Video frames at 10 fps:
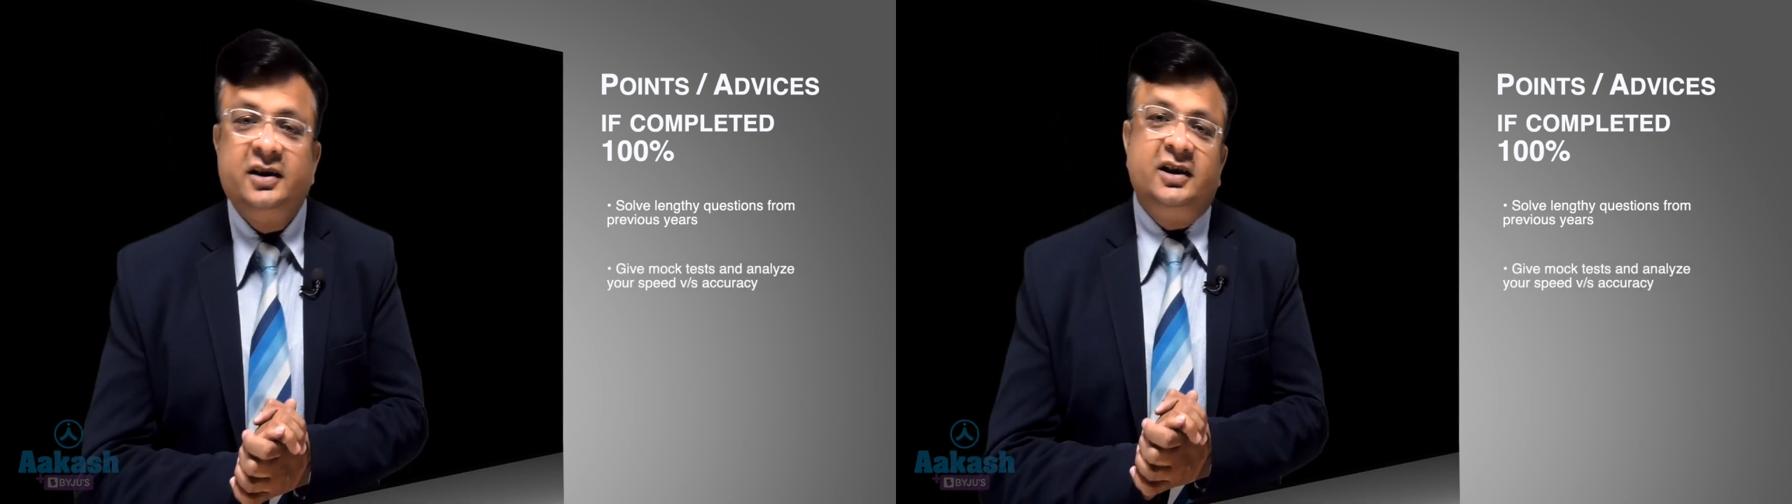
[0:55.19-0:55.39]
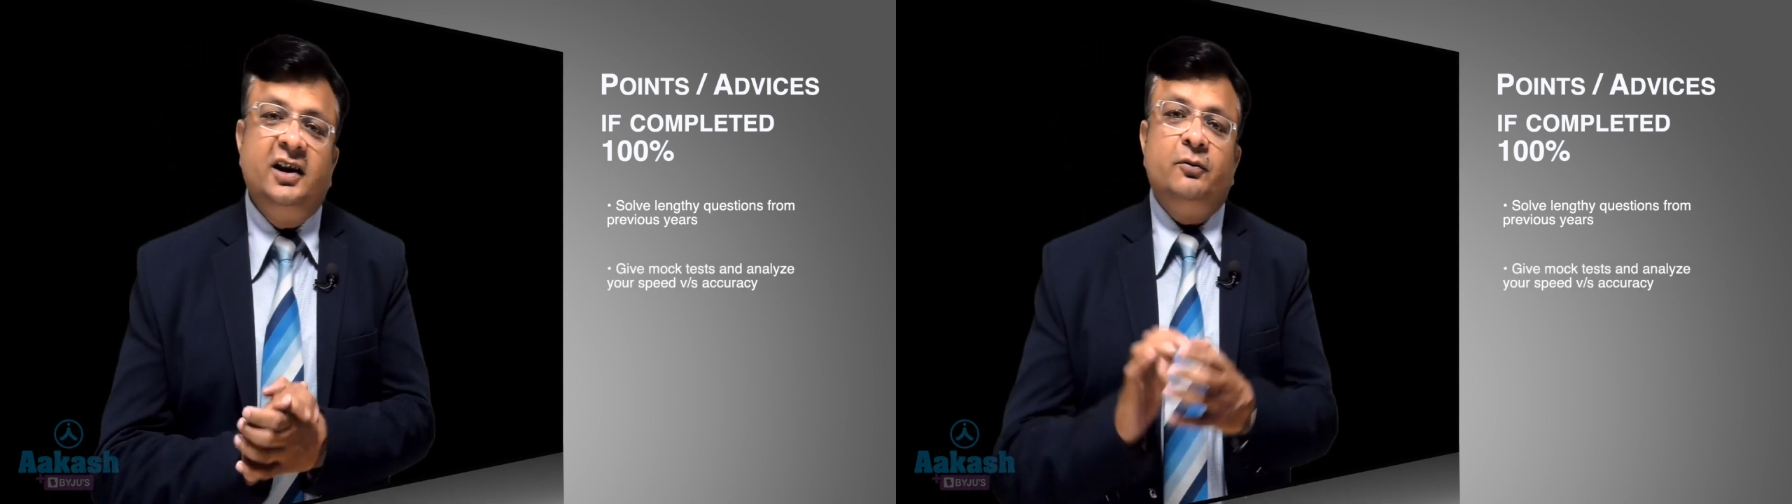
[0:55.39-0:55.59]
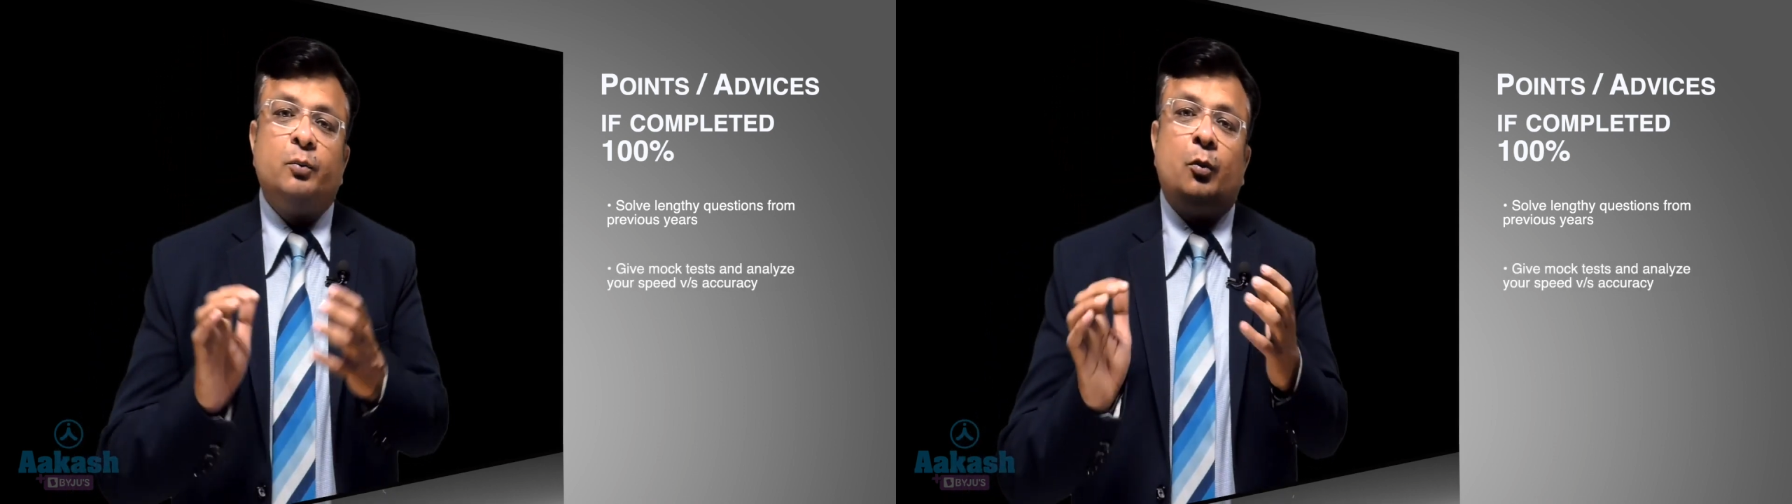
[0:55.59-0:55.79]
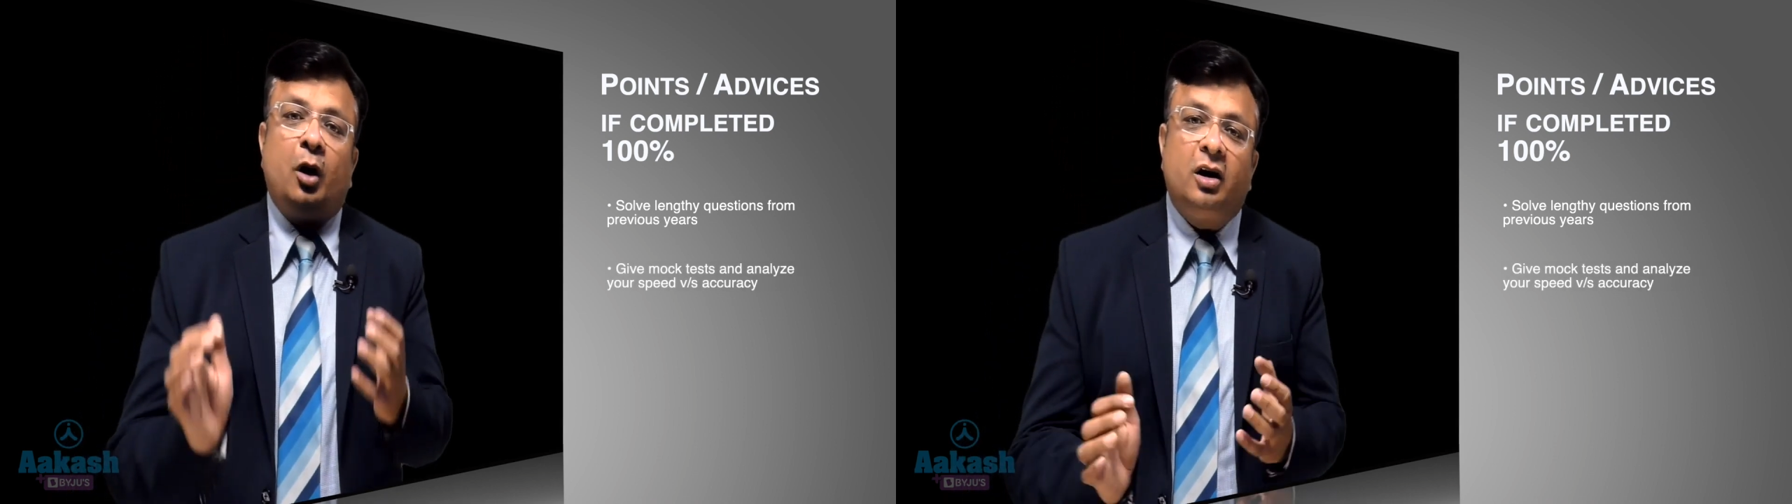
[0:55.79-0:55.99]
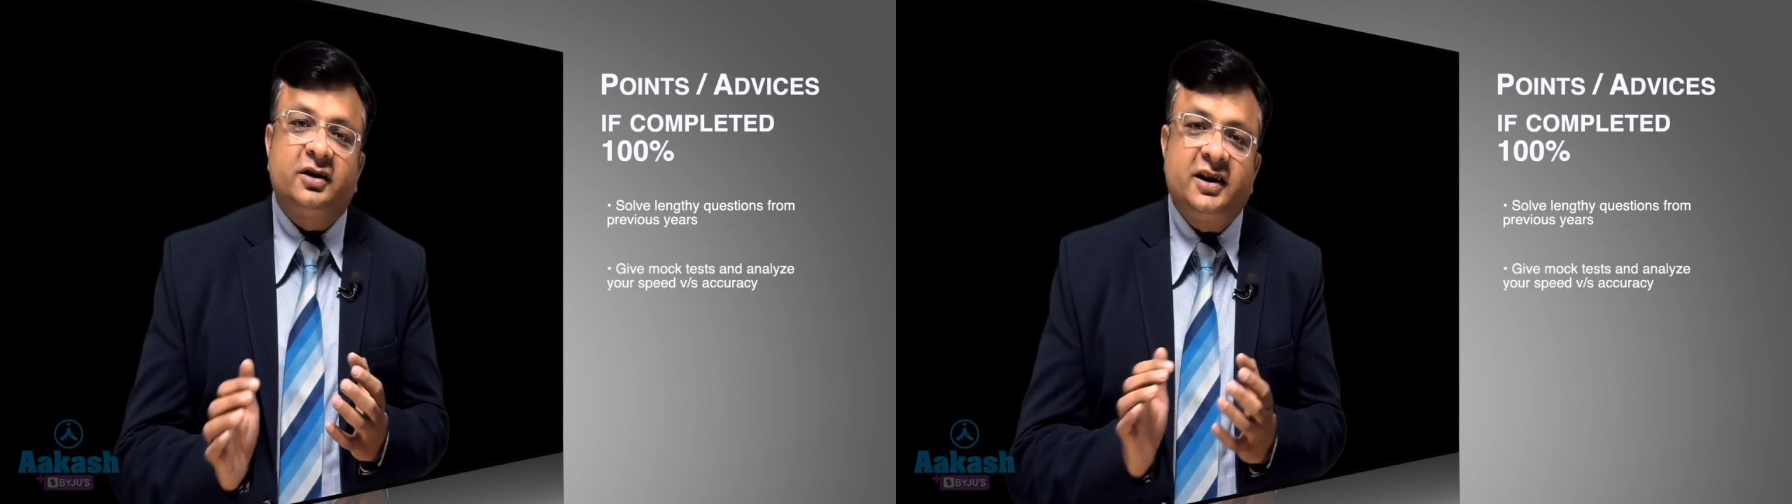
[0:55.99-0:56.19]
give
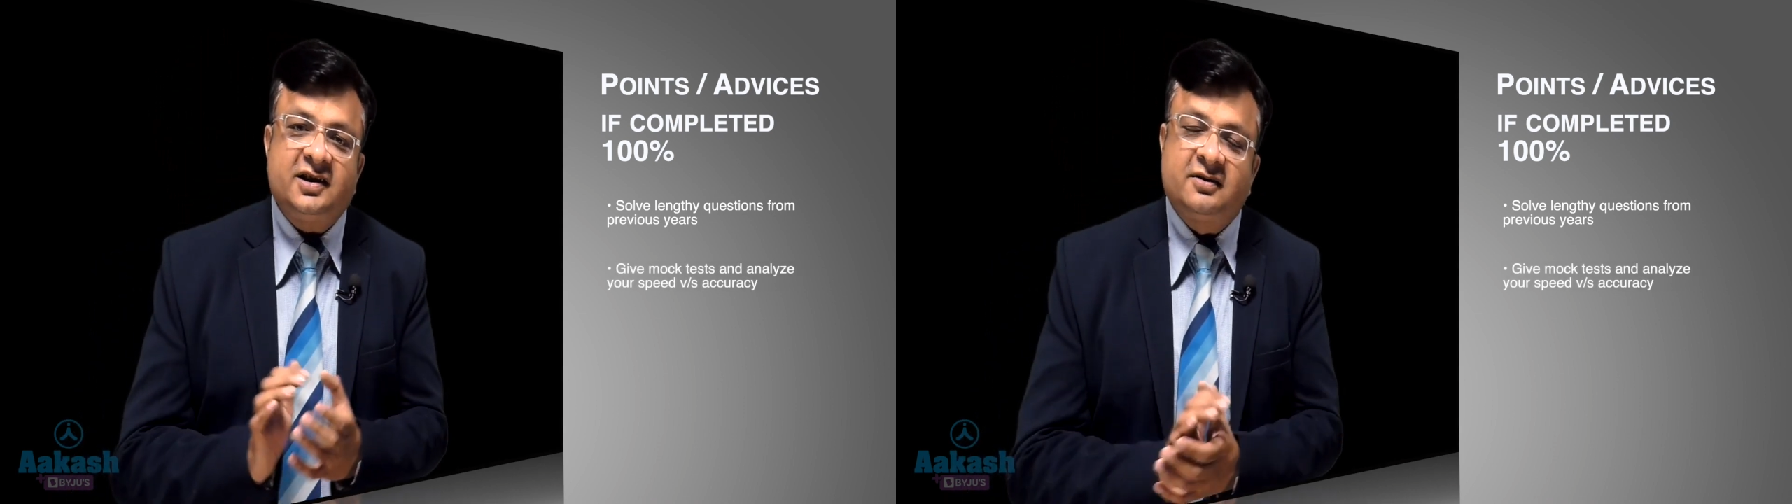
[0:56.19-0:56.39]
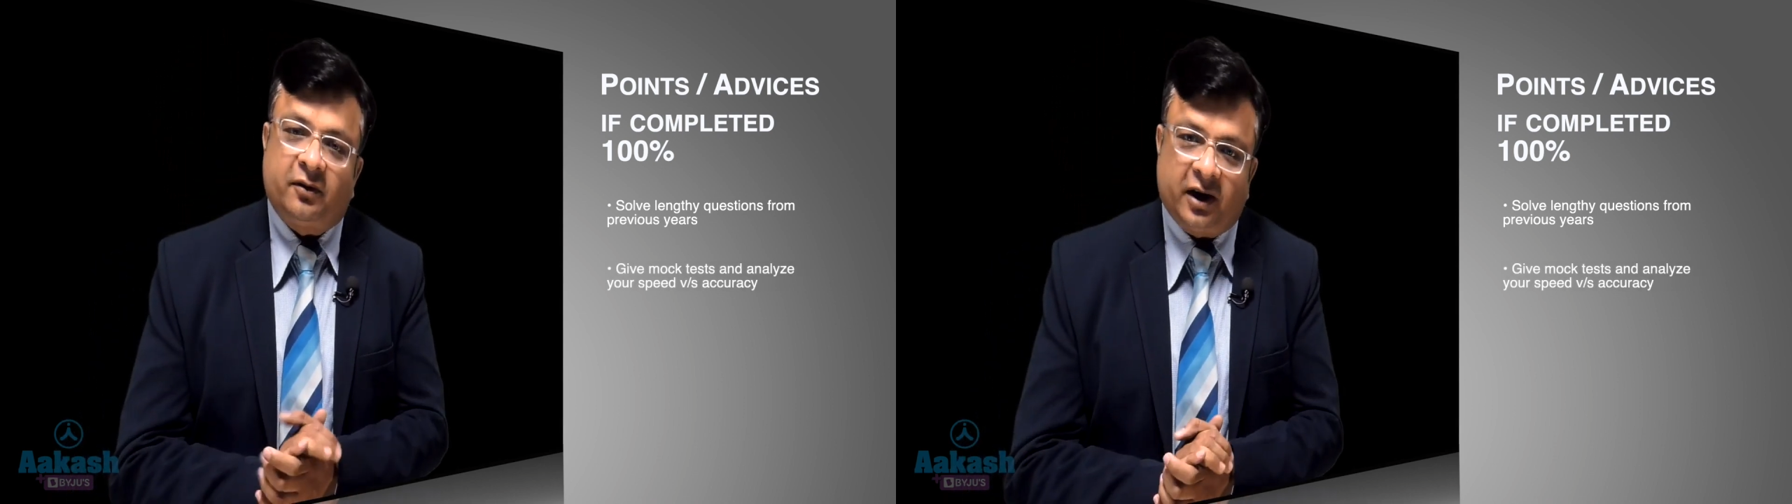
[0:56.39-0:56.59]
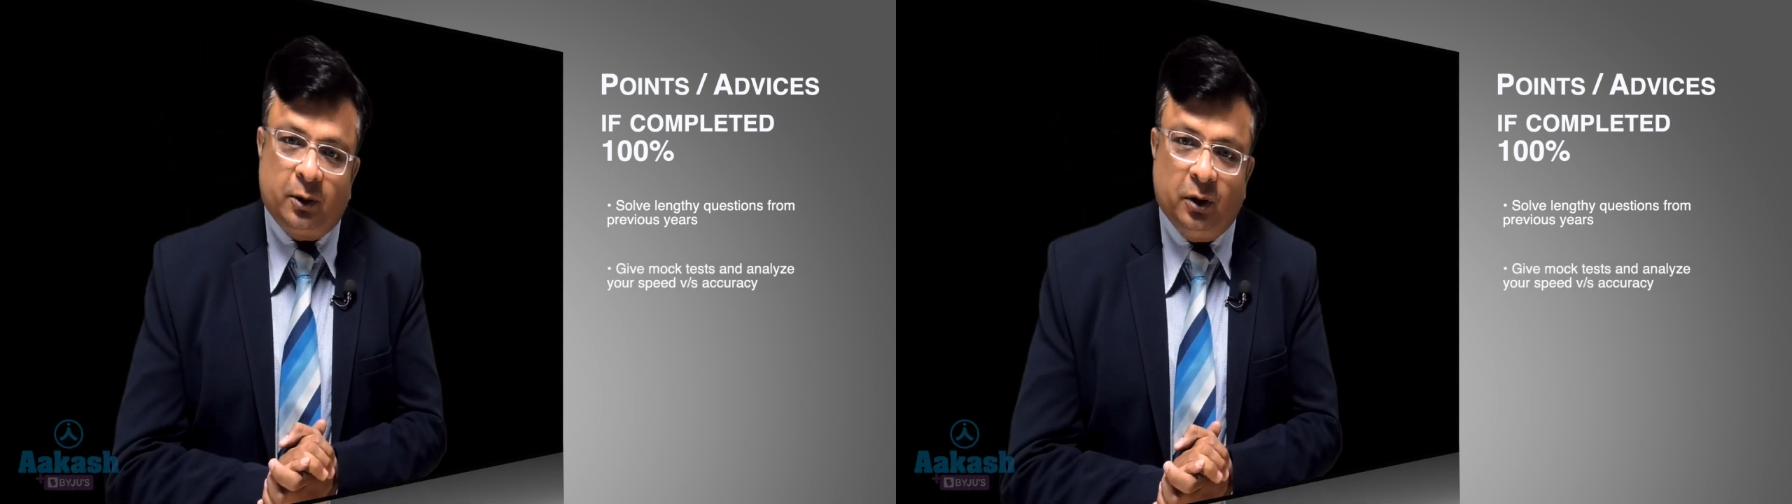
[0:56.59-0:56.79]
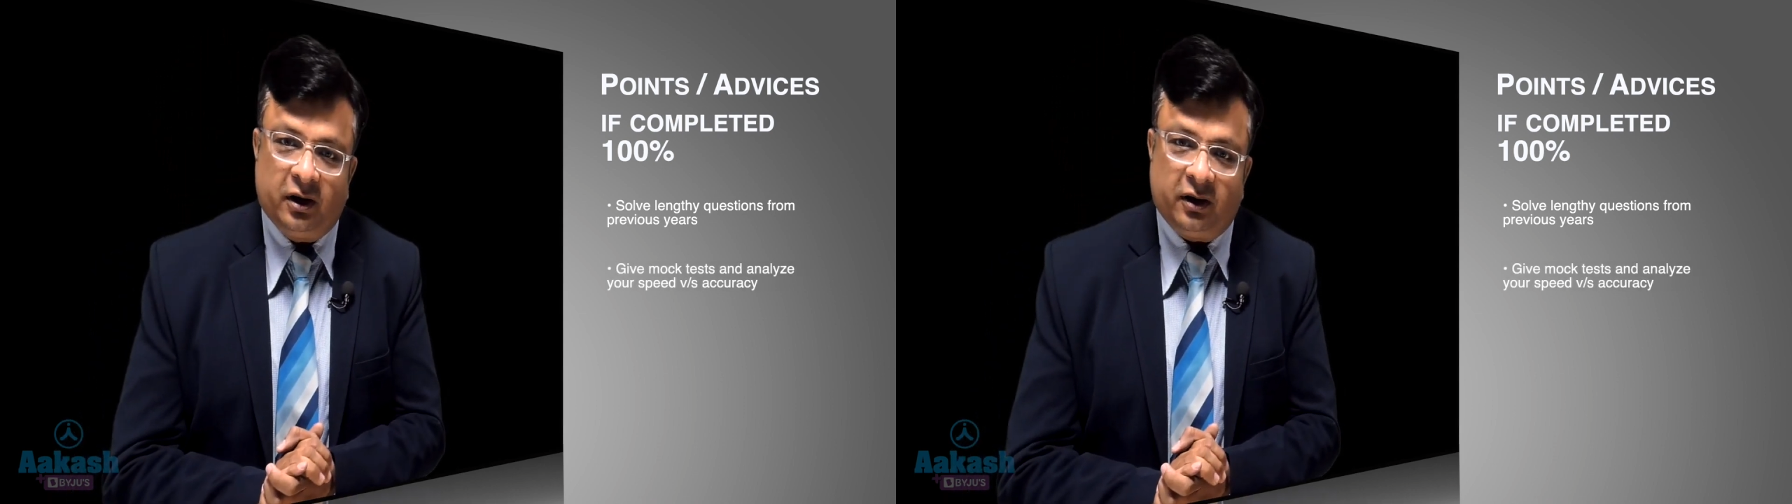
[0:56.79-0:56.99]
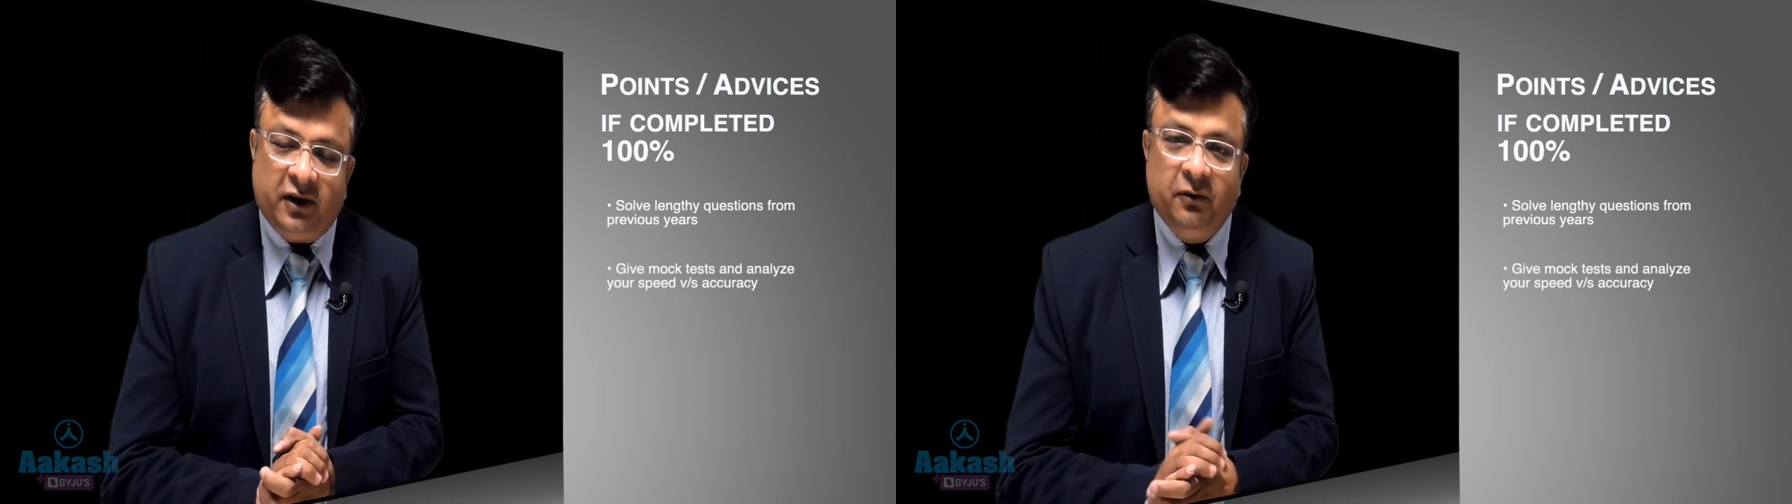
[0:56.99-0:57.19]
mock test regularly